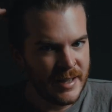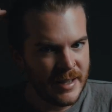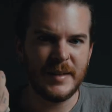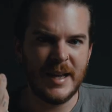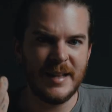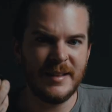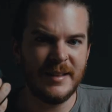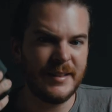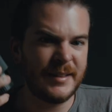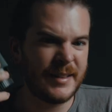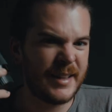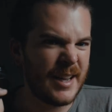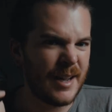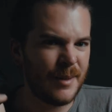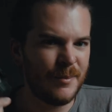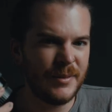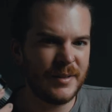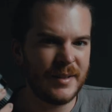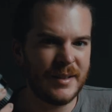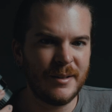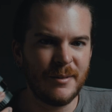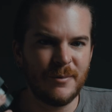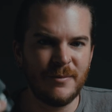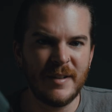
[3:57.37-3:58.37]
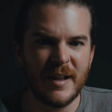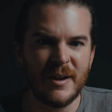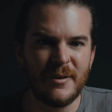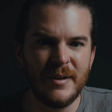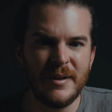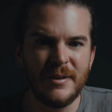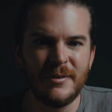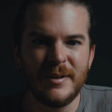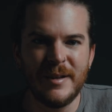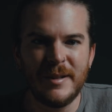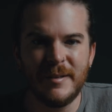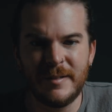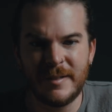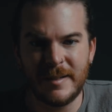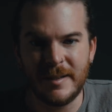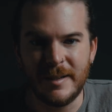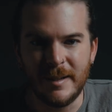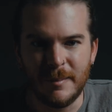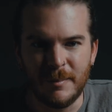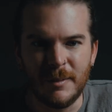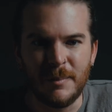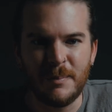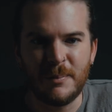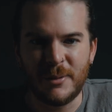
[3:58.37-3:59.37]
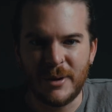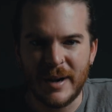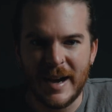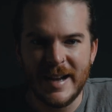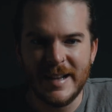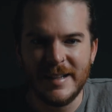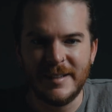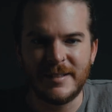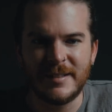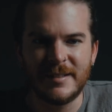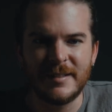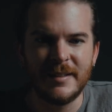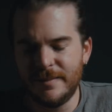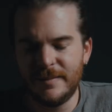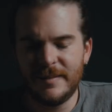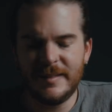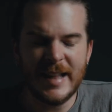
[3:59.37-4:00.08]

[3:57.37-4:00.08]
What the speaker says: and it comes at a very reasonable price.